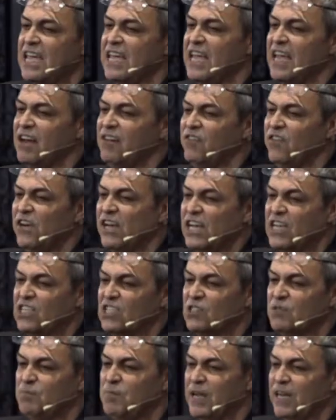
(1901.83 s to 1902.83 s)
every
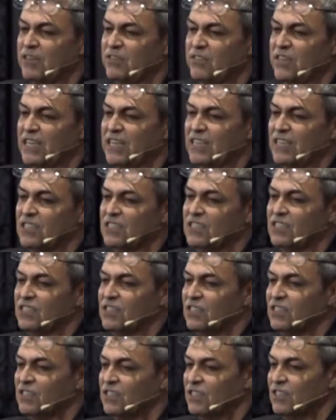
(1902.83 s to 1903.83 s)

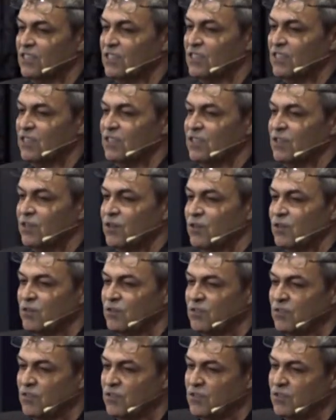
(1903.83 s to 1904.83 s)
experience.
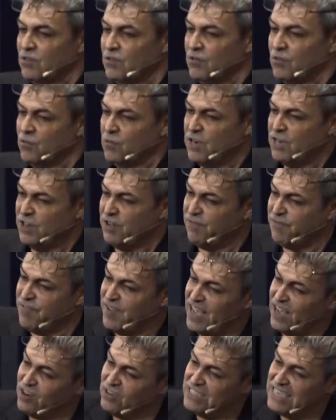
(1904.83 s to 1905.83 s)
When you
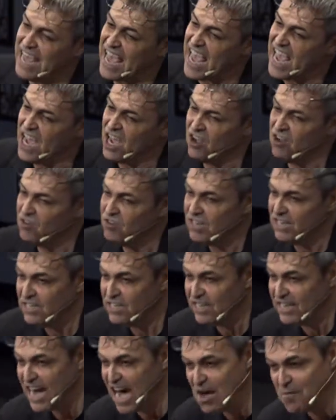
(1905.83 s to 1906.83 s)
fell down and you
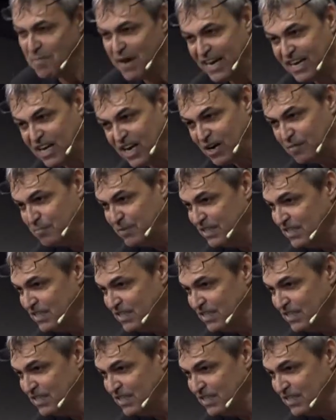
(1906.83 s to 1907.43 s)
got back up and